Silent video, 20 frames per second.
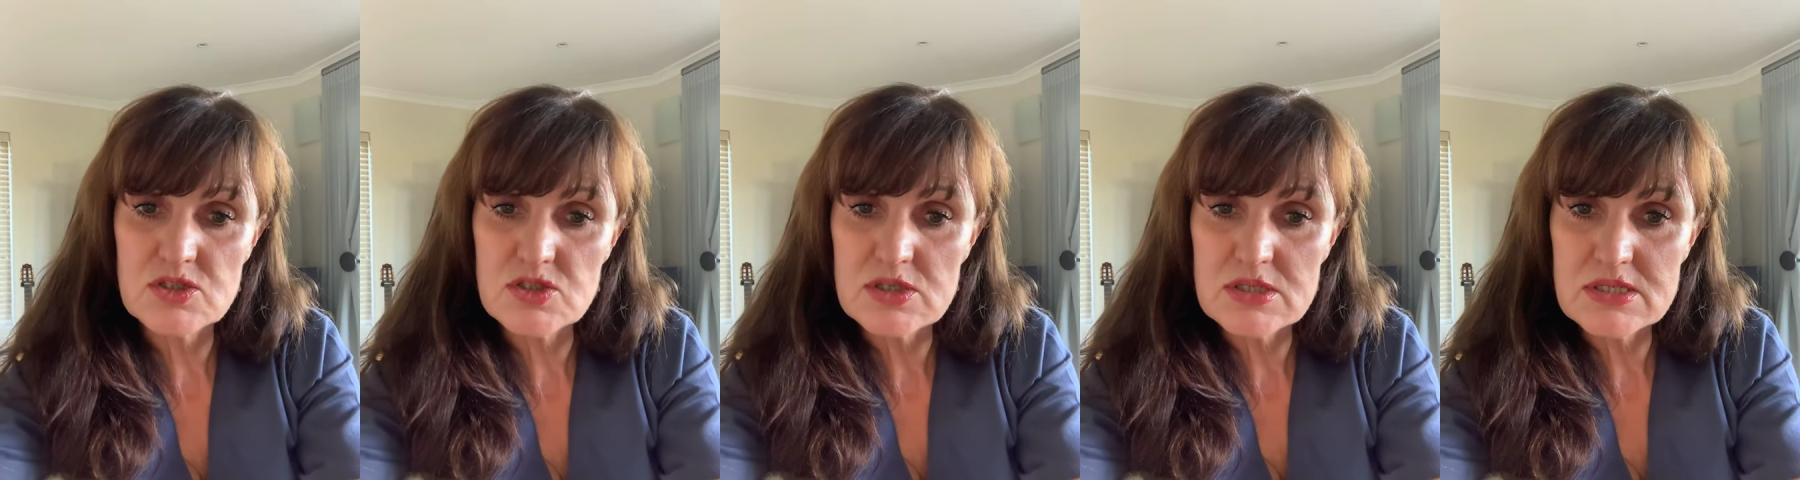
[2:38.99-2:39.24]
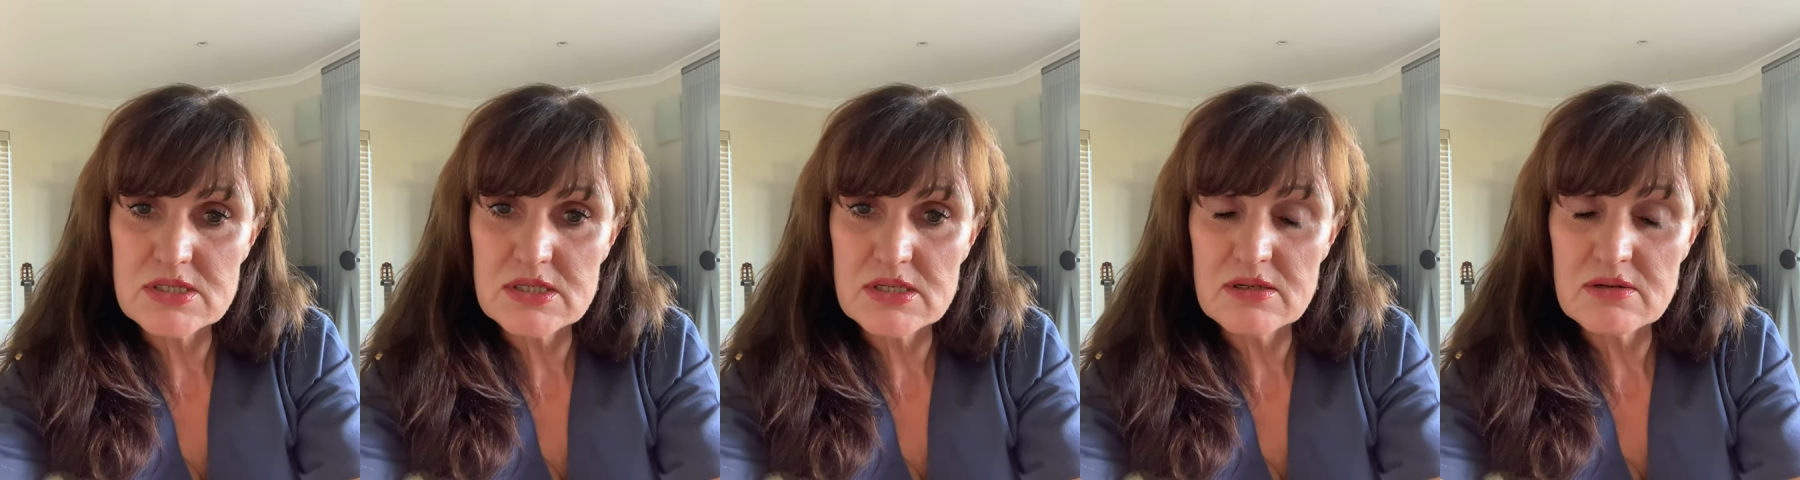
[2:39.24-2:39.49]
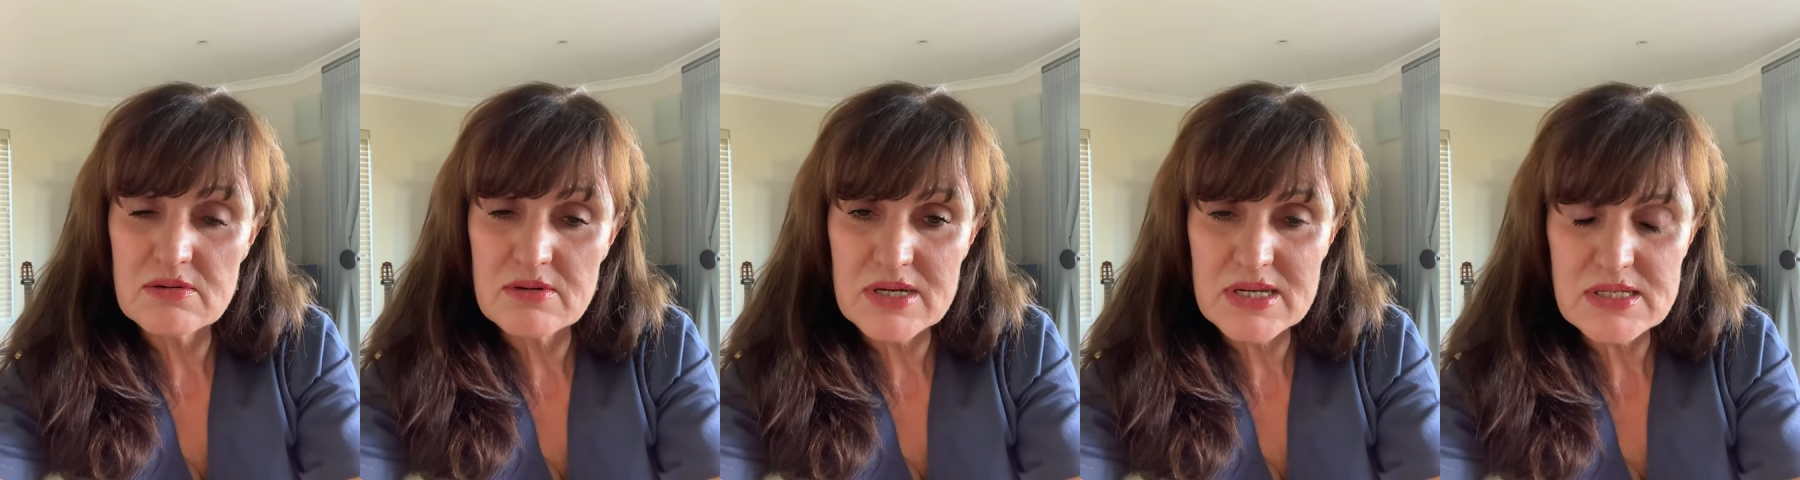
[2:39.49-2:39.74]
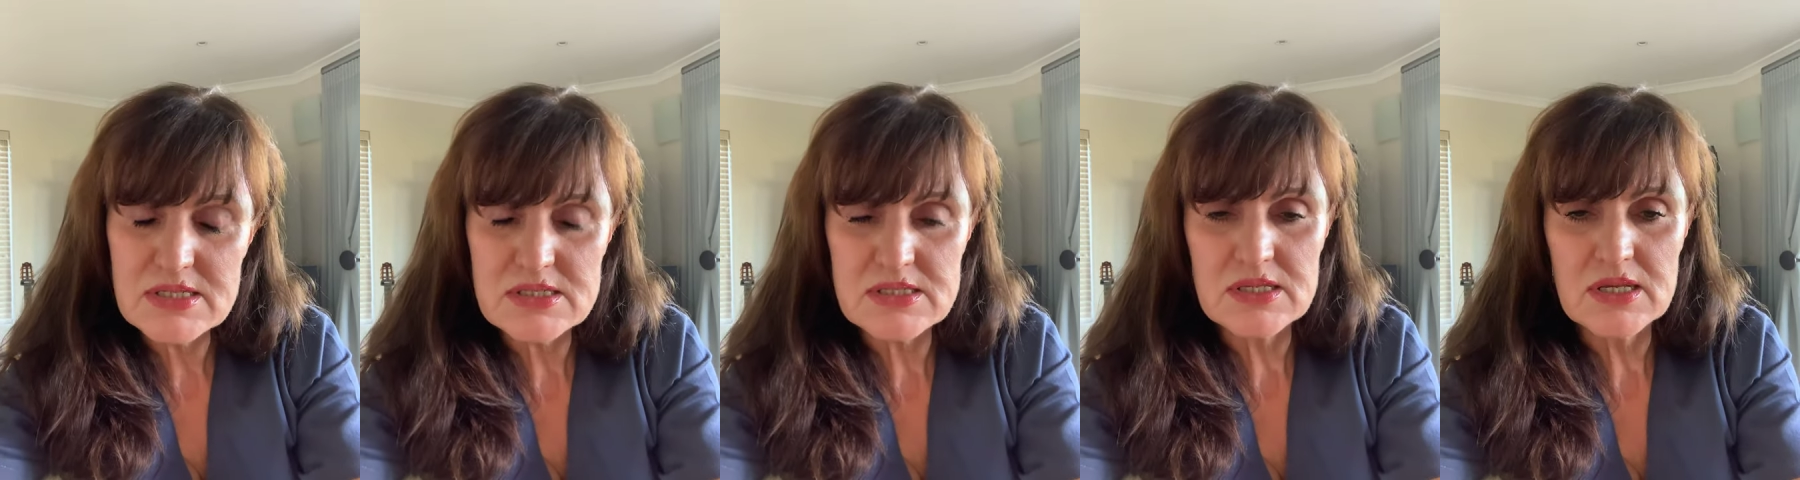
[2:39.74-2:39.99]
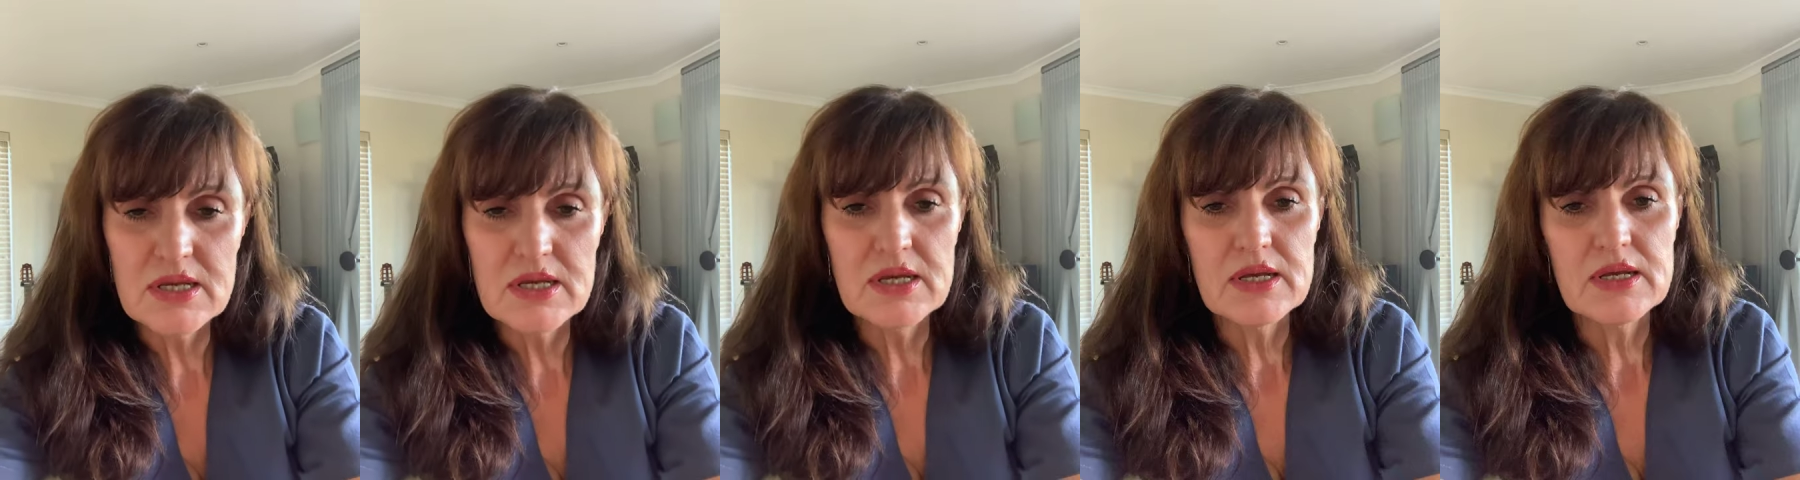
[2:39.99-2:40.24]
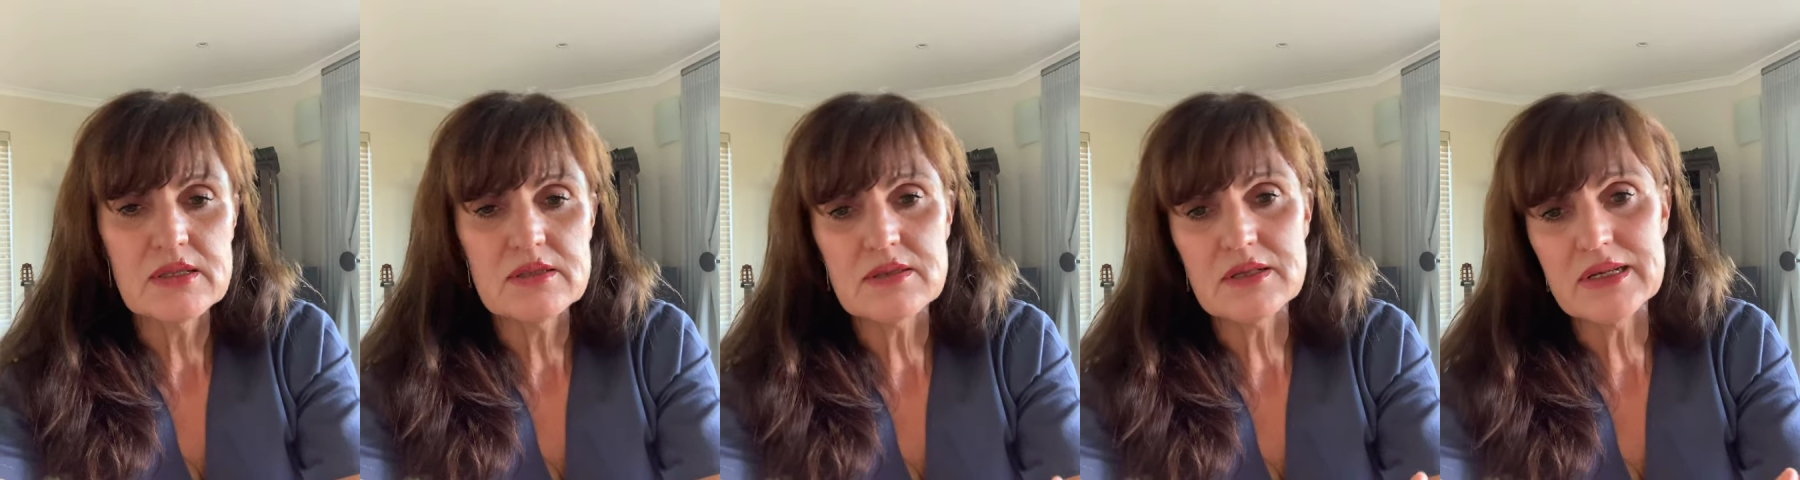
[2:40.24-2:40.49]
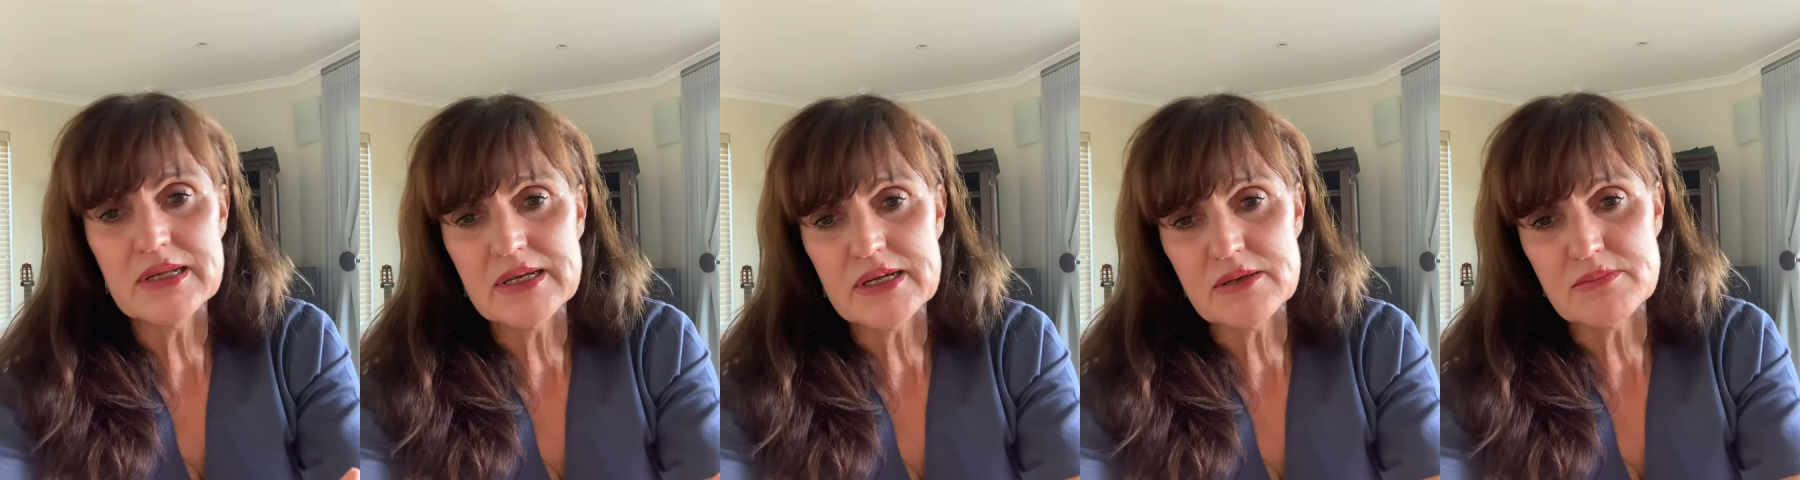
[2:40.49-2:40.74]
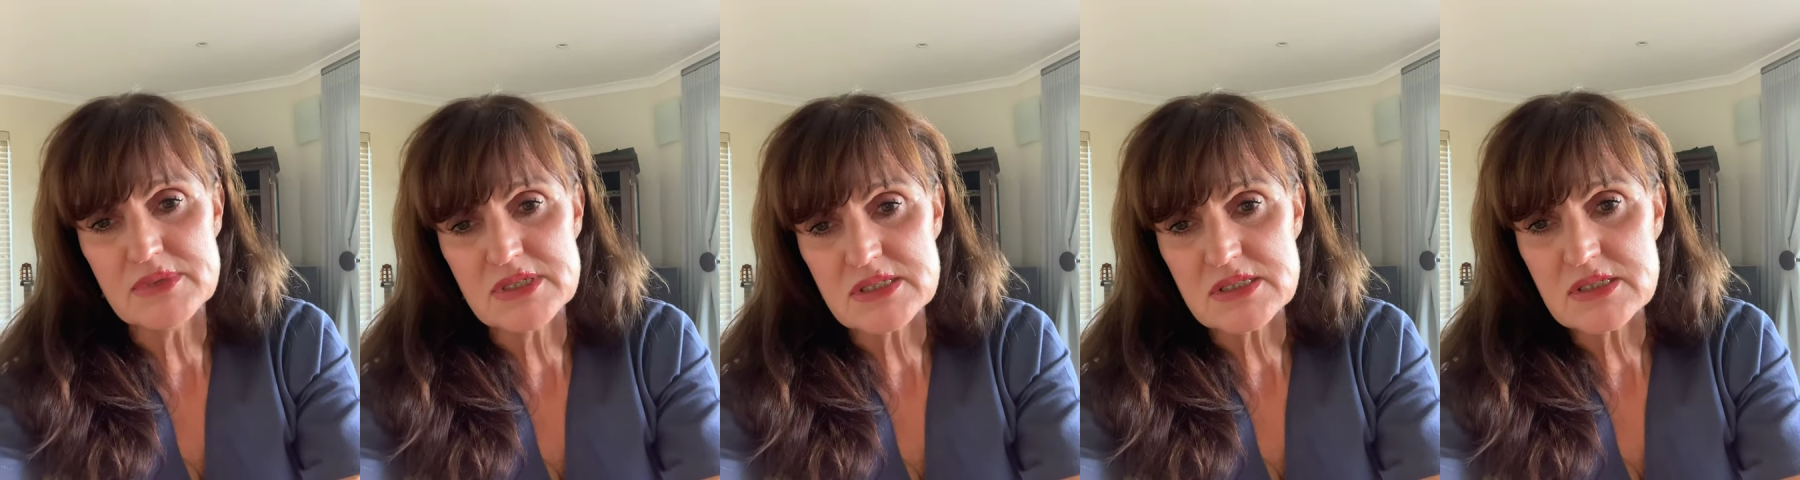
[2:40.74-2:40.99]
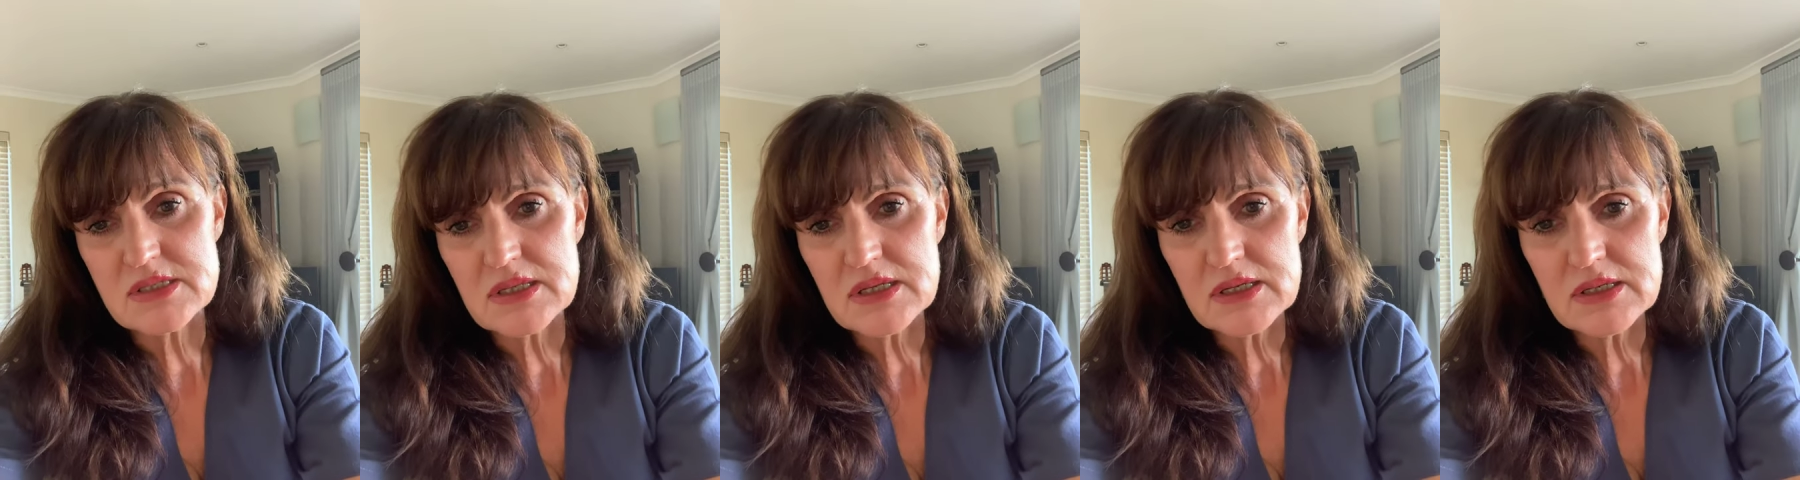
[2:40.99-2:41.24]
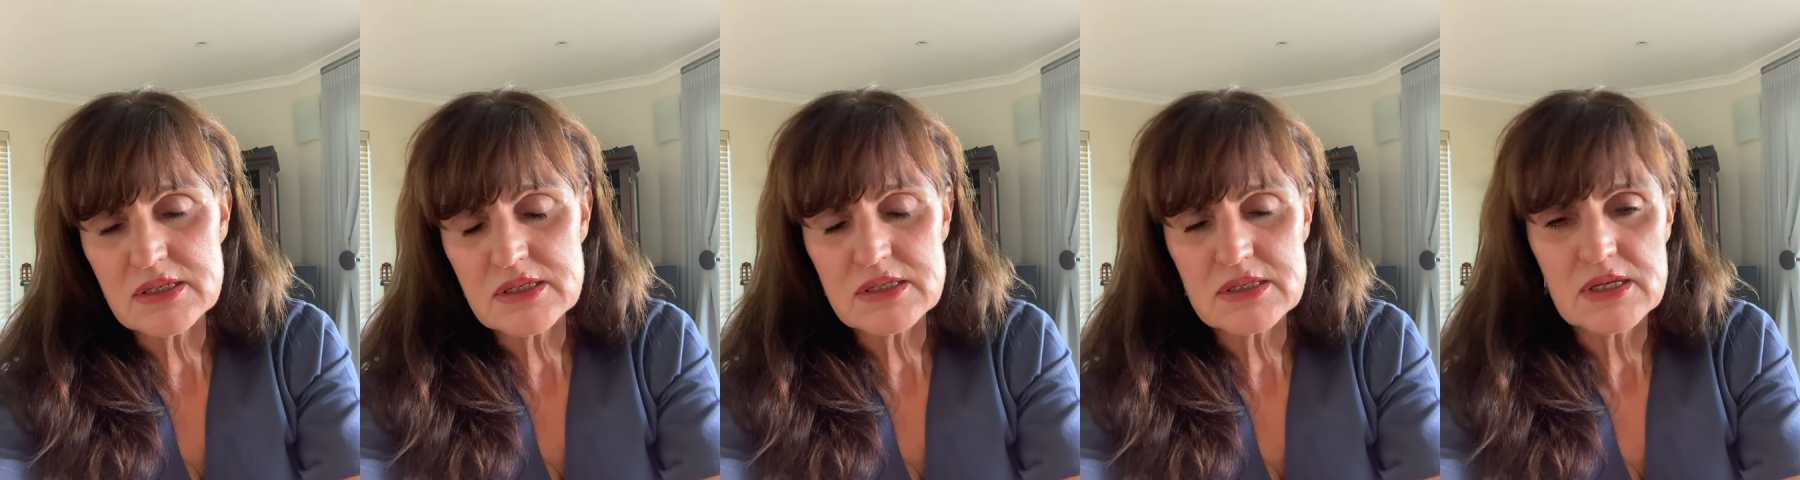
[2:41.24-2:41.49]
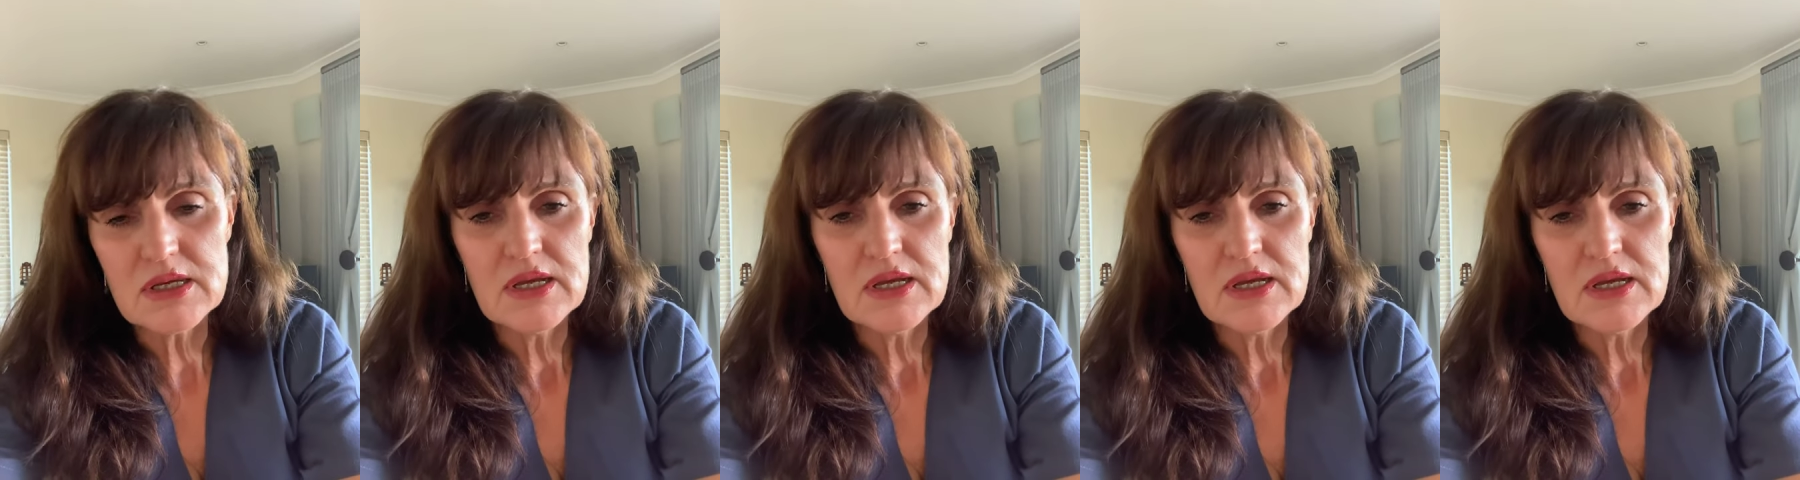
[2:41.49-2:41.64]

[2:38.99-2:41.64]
deteriorates, the ligaments thicken,